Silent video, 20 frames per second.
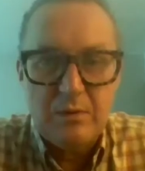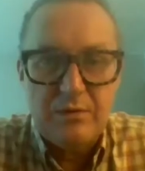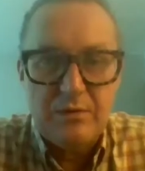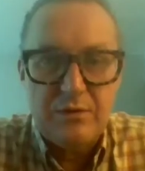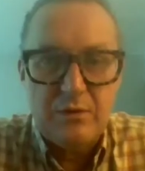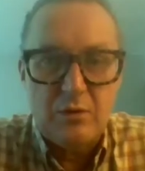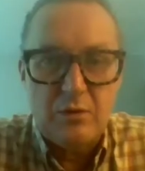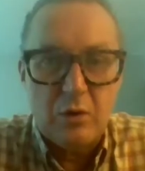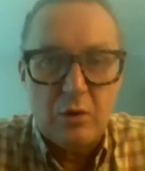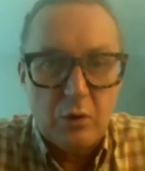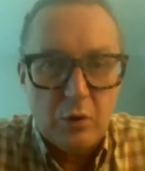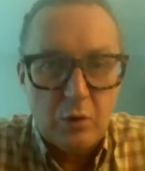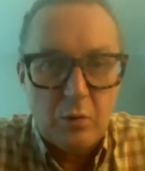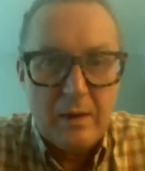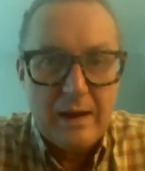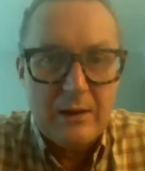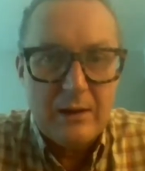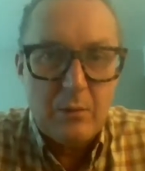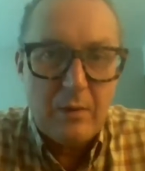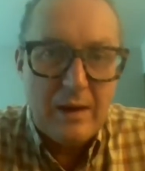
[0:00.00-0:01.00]
with your
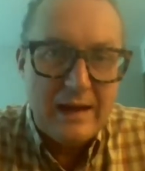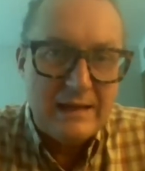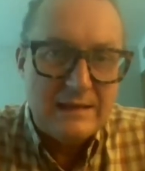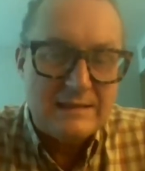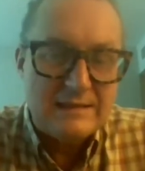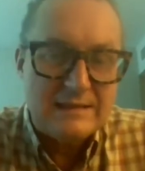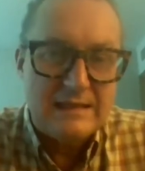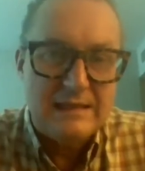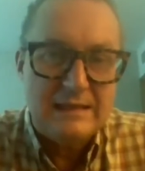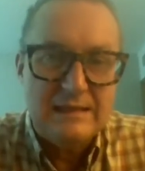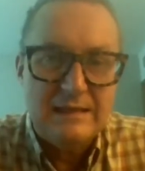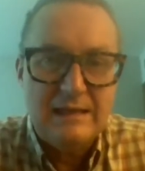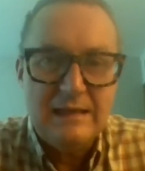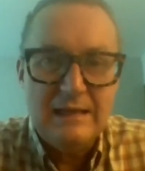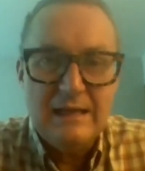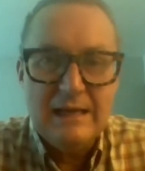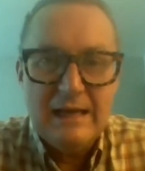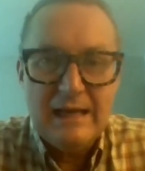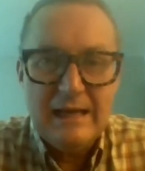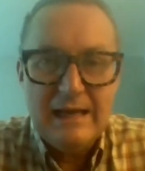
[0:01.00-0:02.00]
hallway waits in,
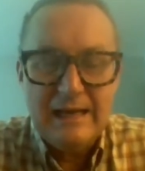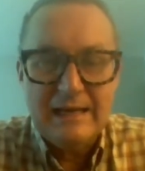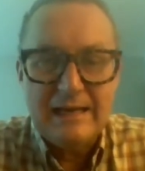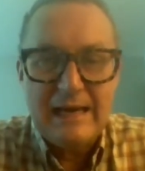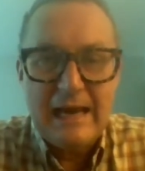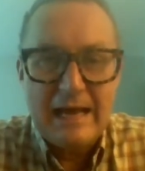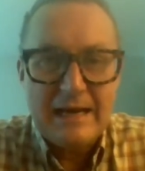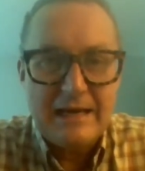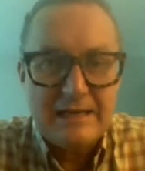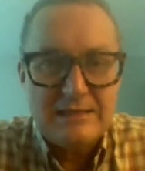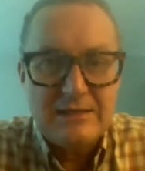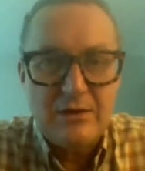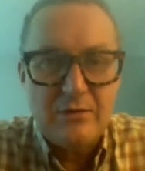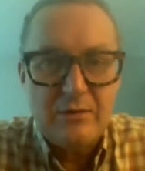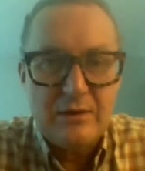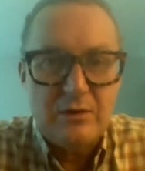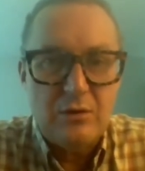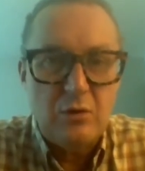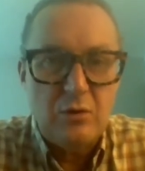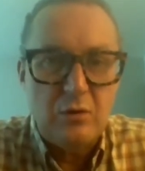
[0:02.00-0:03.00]
in
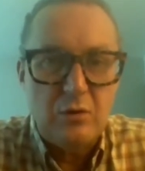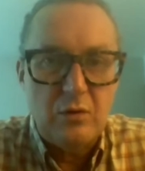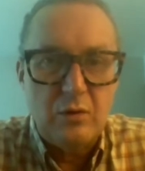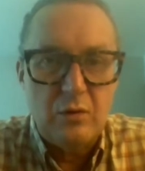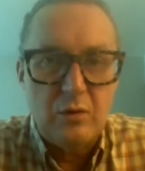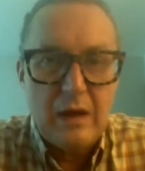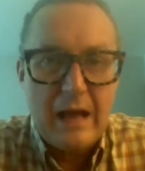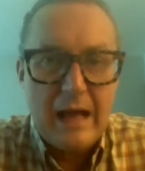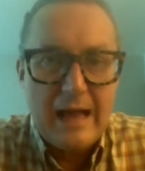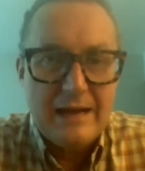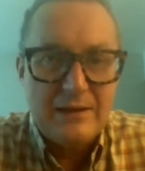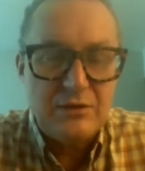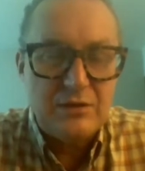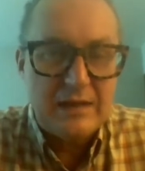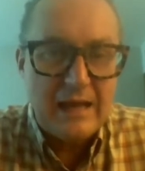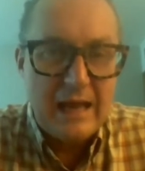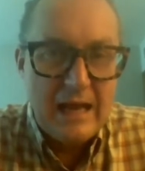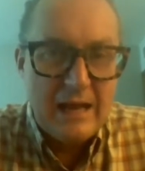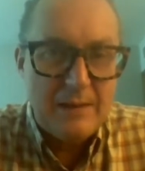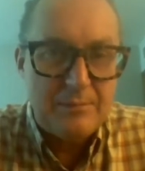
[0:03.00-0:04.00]
Canada and your
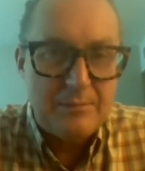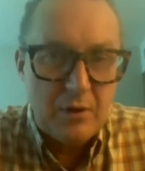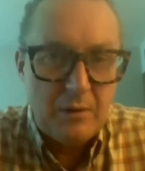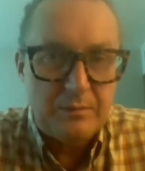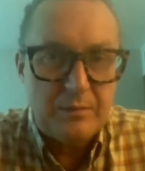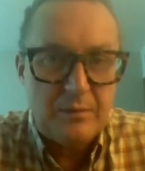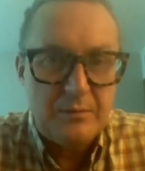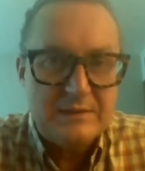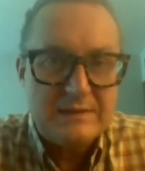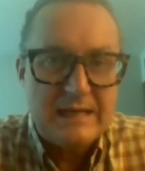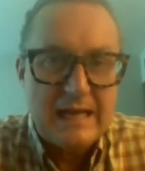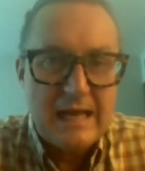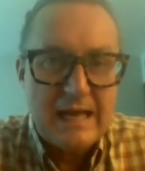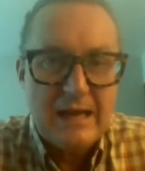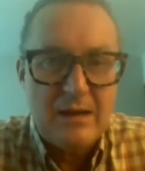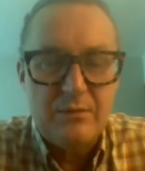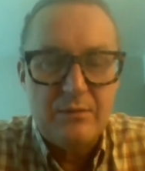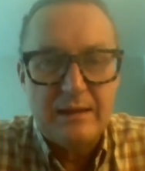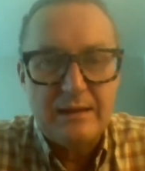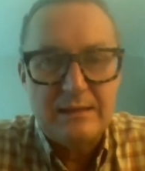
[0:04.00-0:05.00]
aged care problems
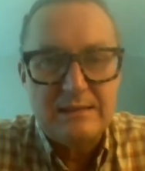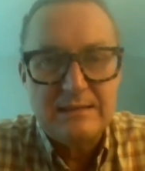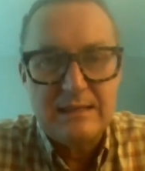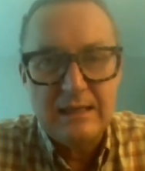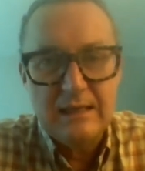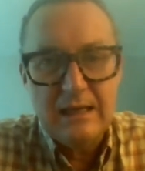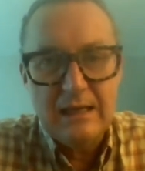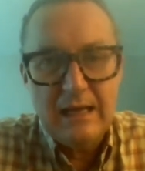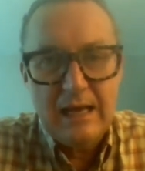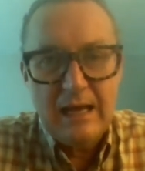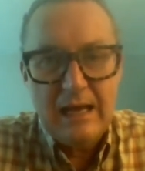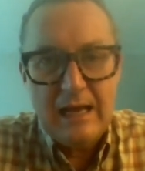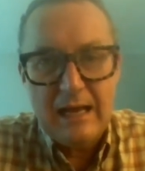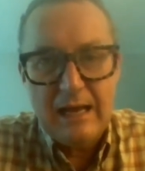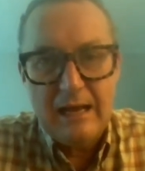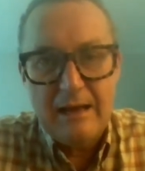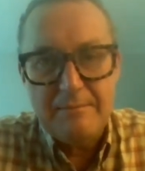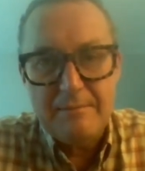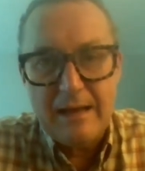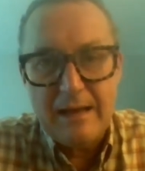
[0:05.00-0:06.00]
now that
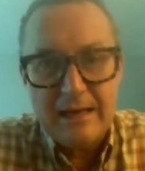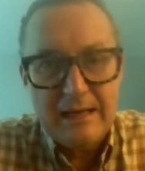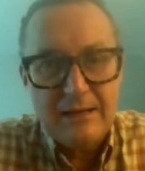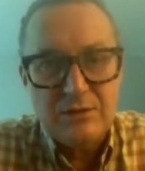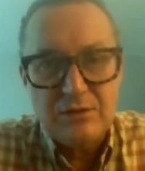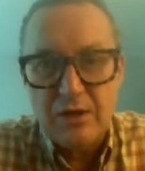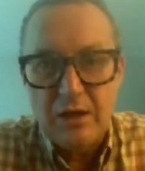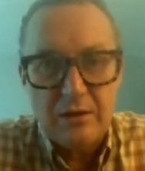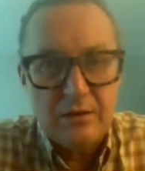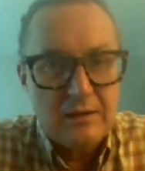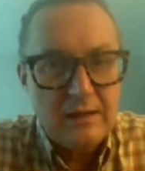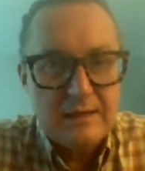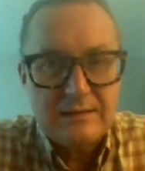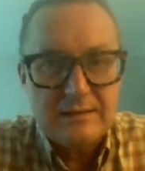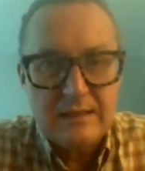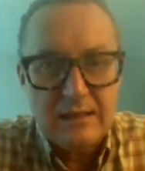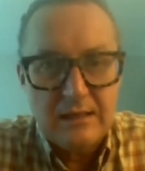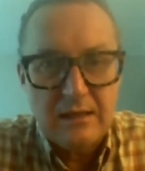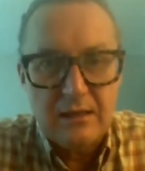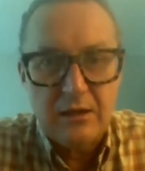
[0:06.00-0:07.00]
uh, many
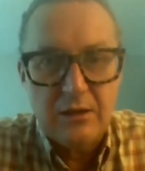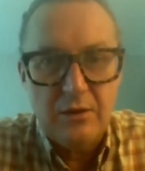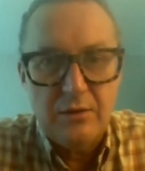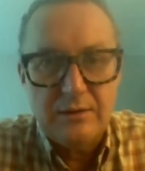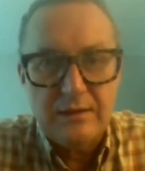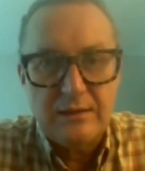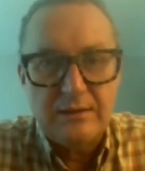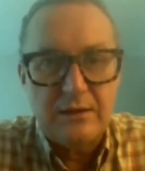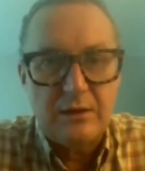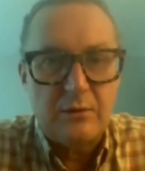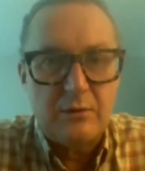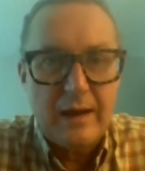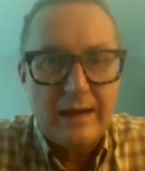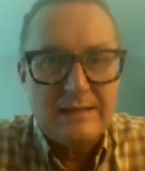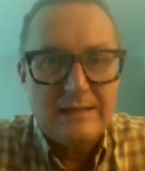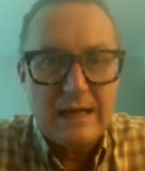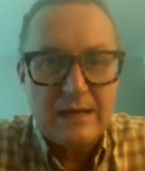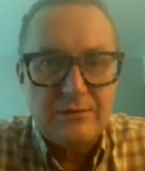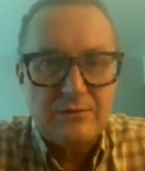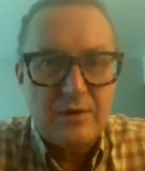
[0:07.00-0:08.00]
journalists, included the
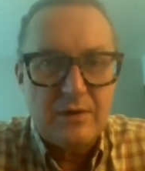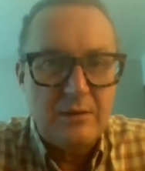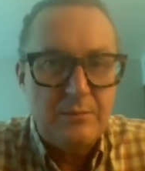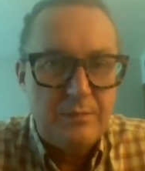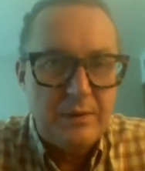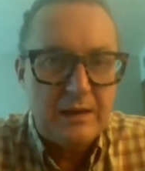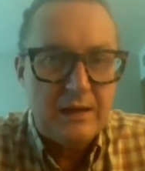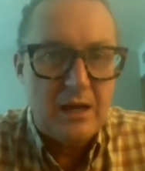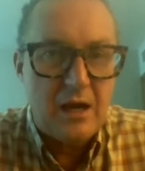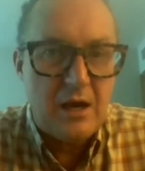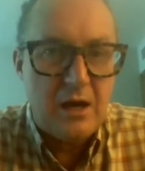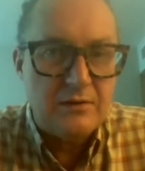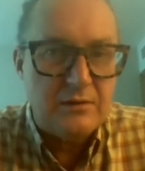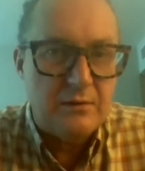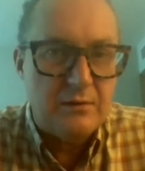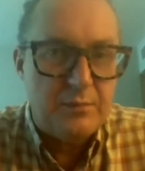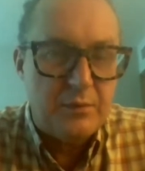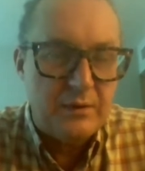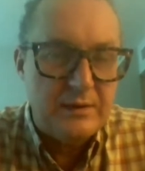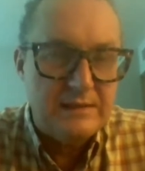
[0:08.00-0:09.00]
great Andre Picard,
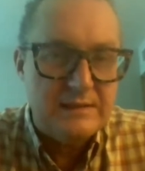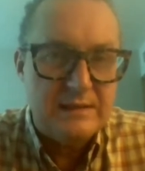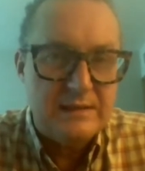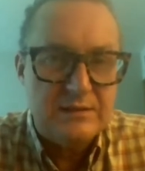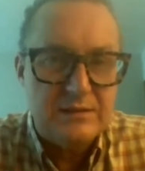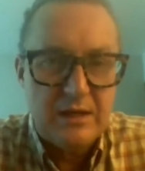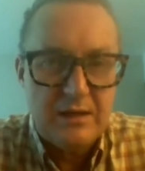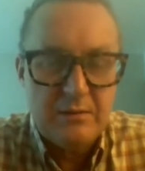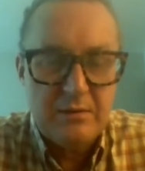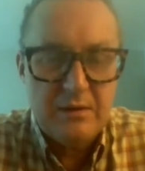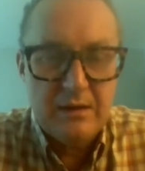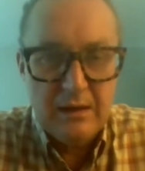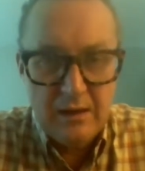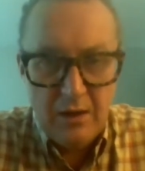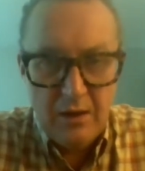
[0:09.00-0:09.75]
have pointed to,